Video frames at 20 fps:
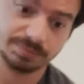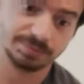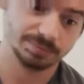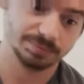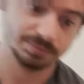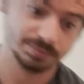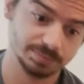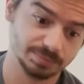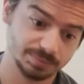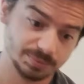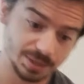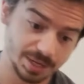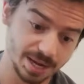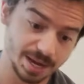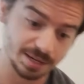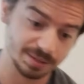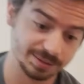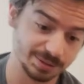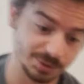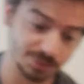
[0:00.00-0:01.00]
really?
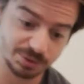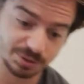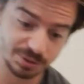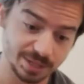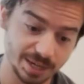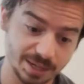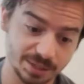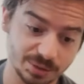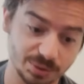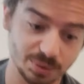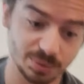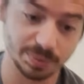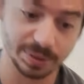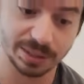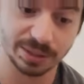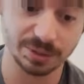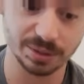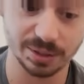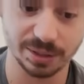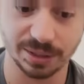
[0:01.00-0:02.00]
yes, those are dinosaur
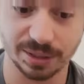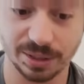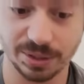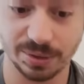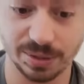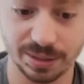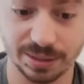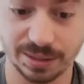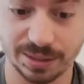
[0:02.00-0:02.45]
wings. Look, you can